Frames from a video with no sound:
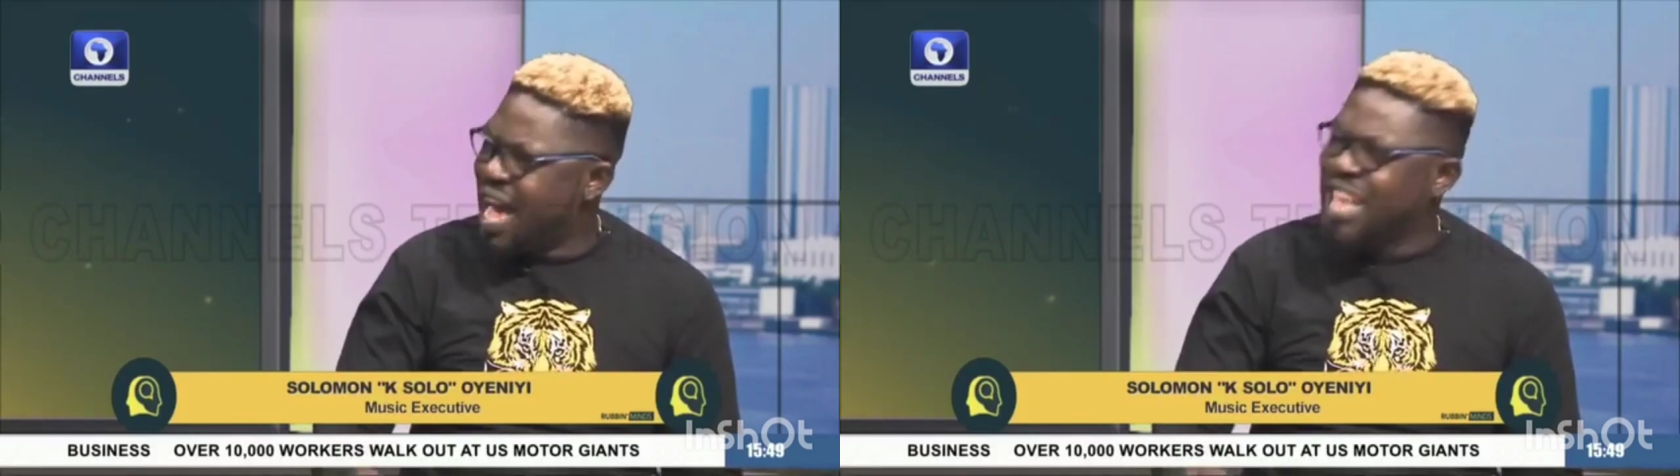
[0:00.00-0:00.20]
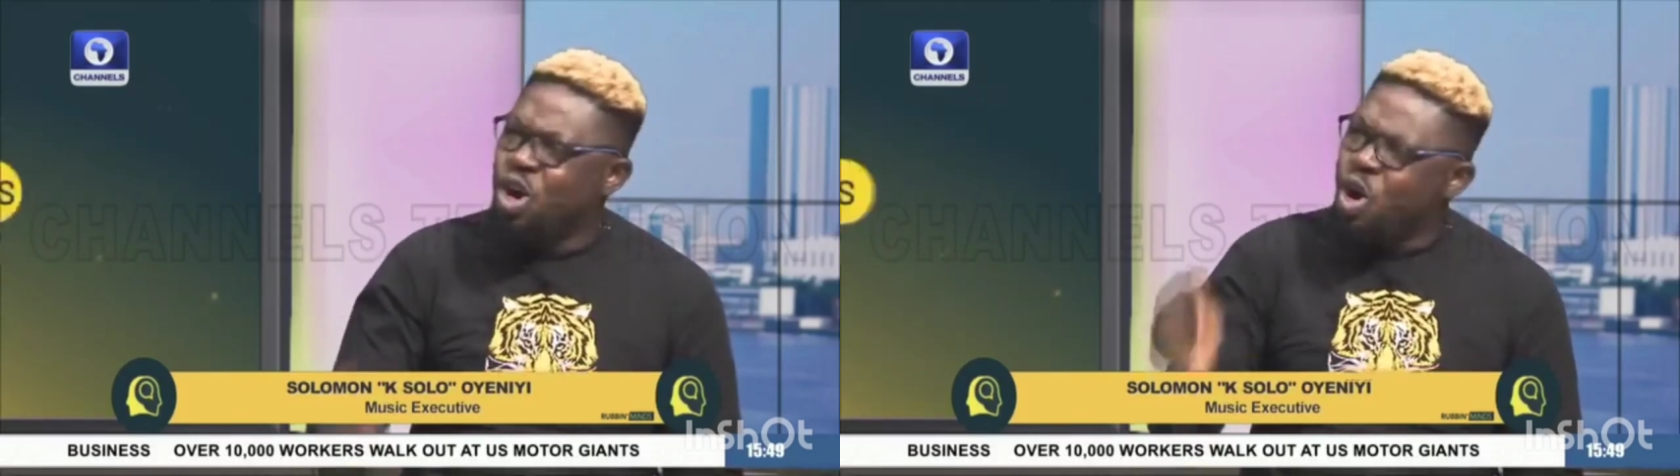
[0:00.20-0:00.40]

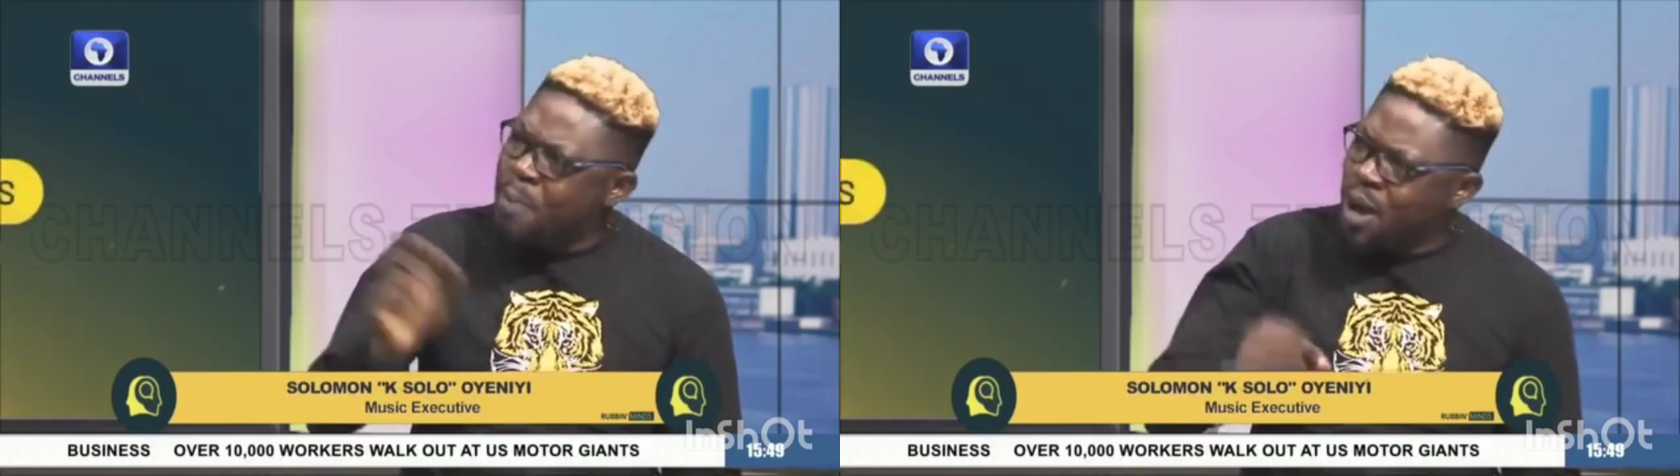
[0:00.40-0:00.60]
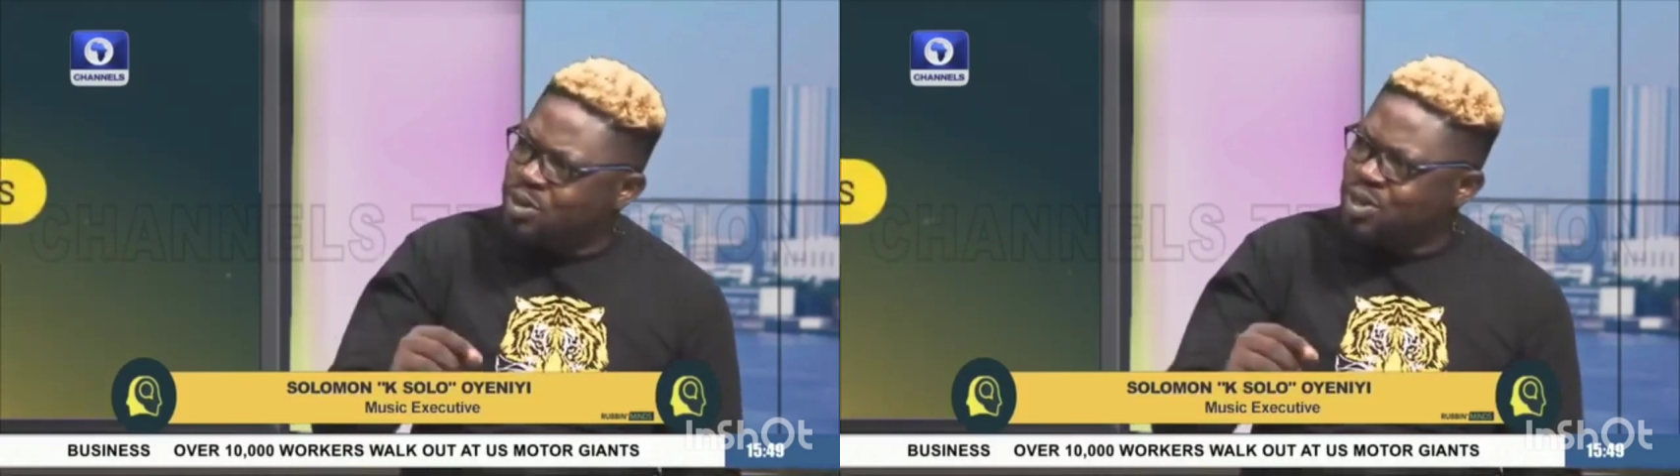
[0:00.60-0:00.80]
and
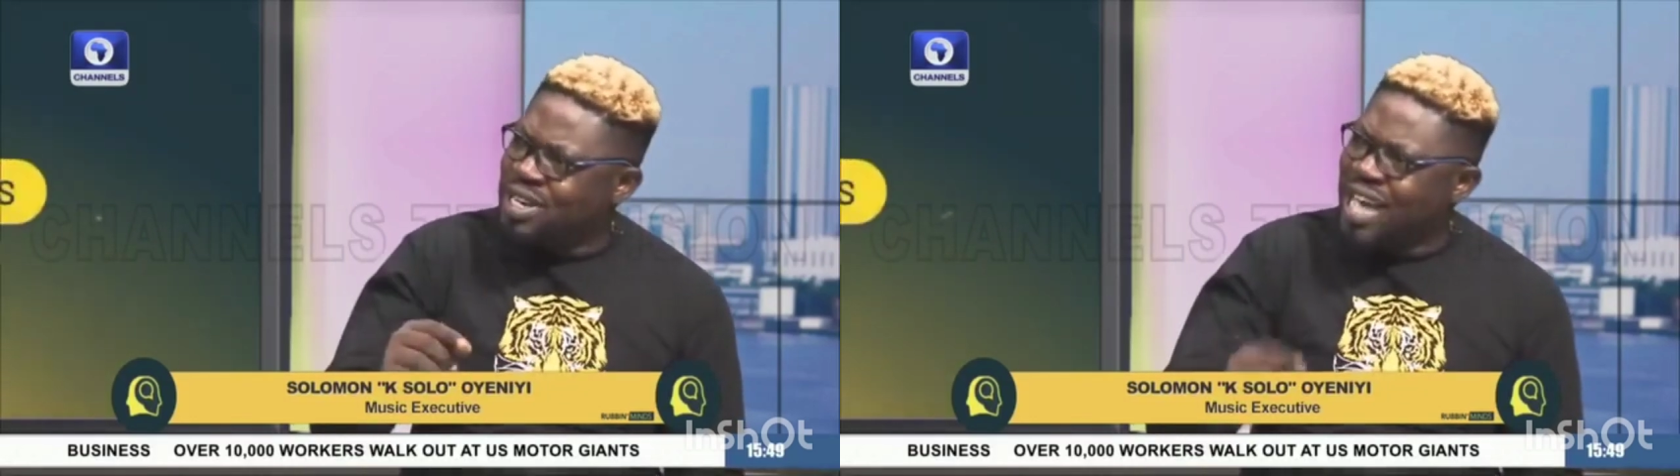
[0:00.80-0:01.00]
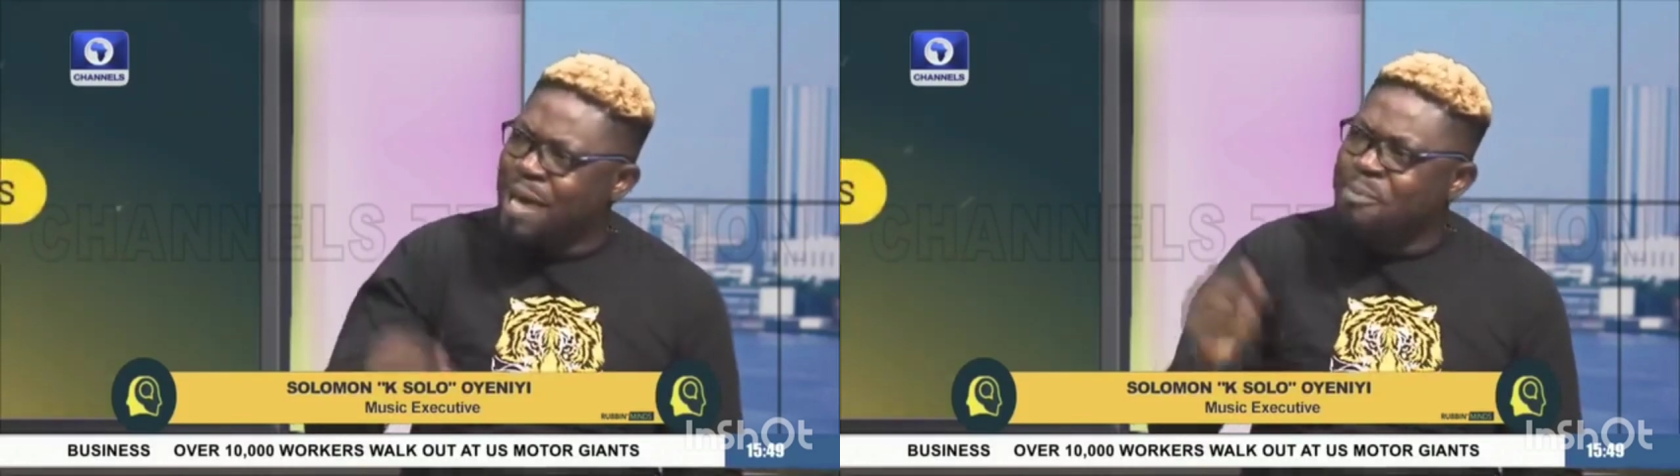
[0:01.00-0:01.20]
come out
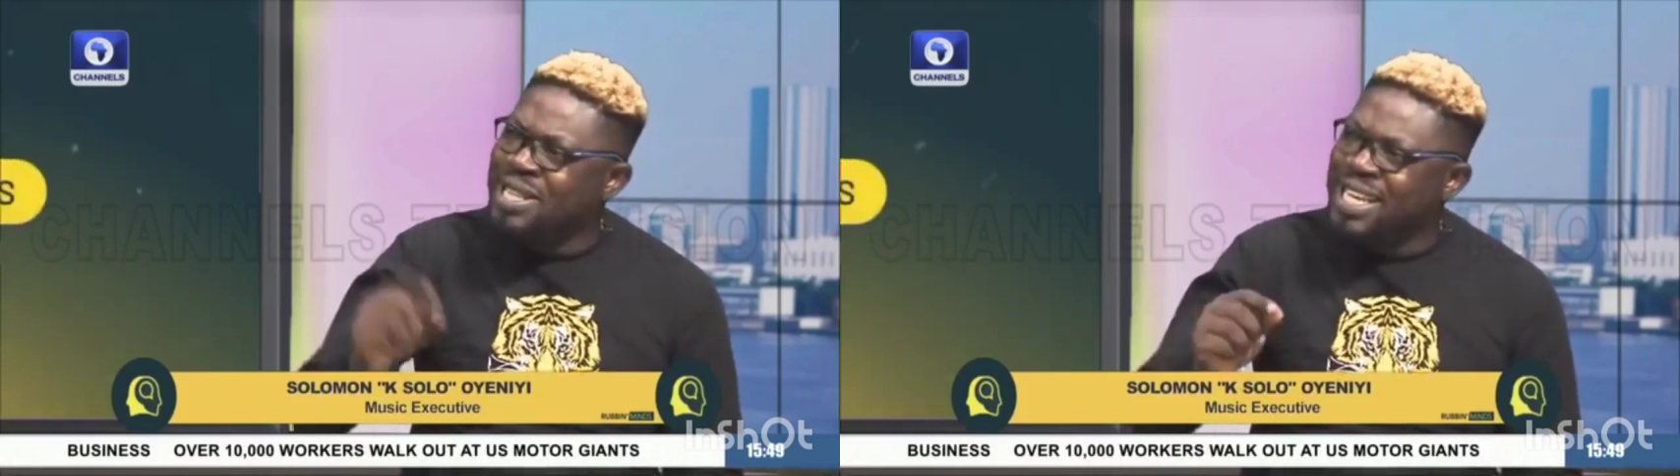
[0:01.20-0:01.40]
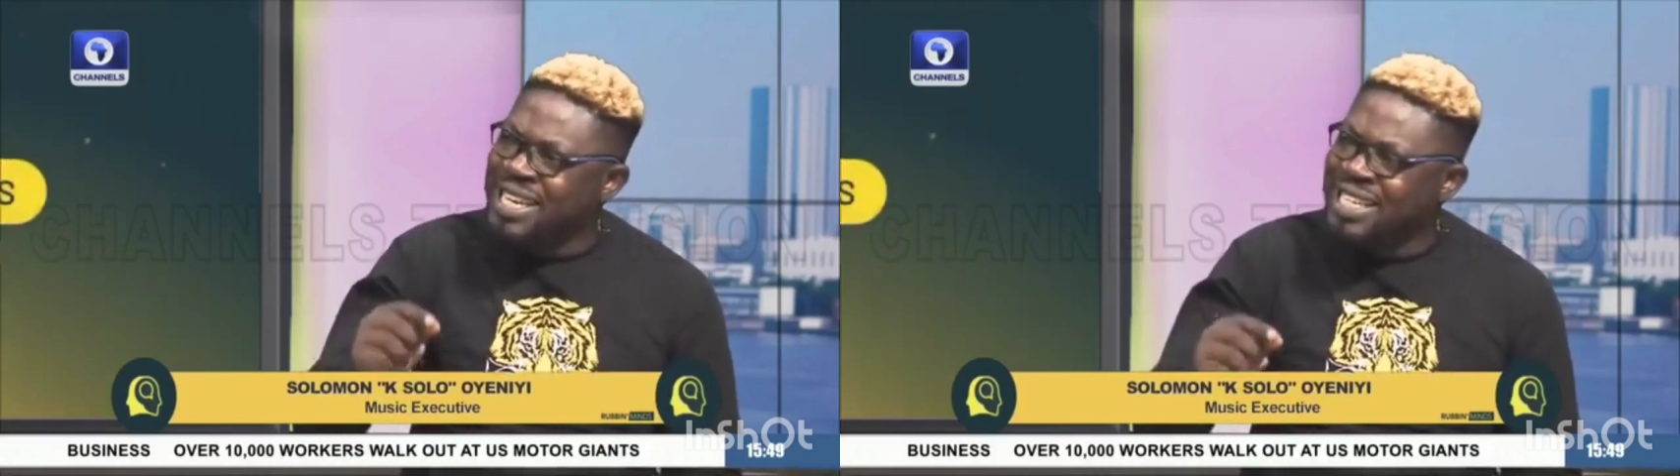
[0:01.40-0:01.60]
and
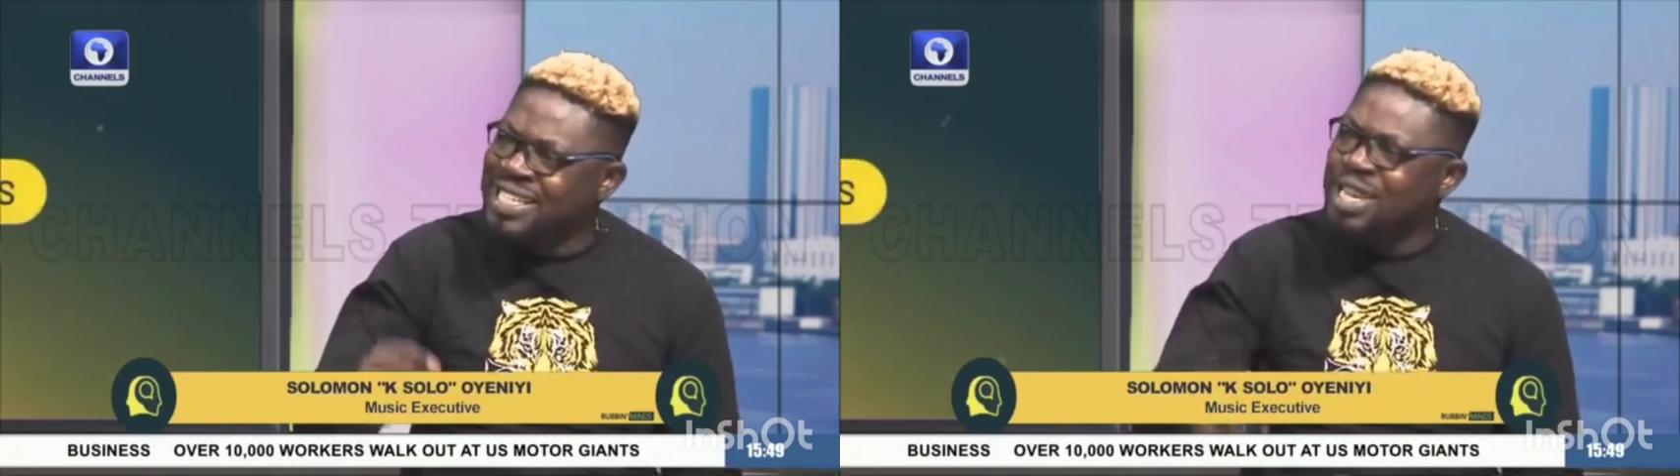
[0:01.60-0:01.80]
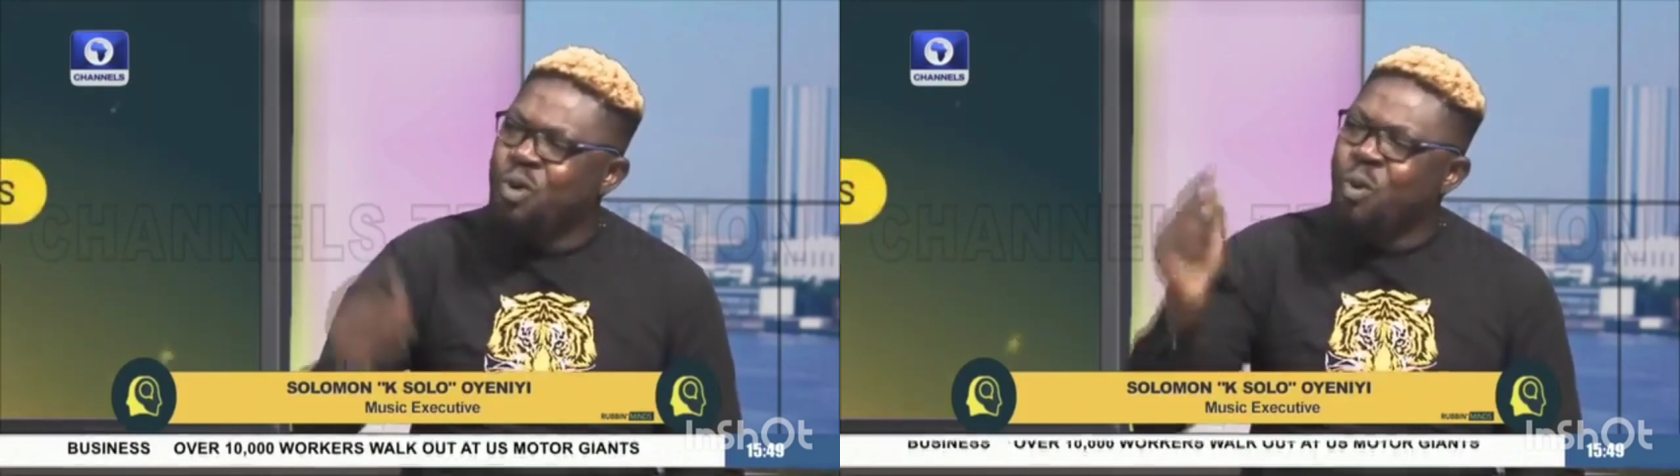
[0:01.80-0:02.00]
made a hit.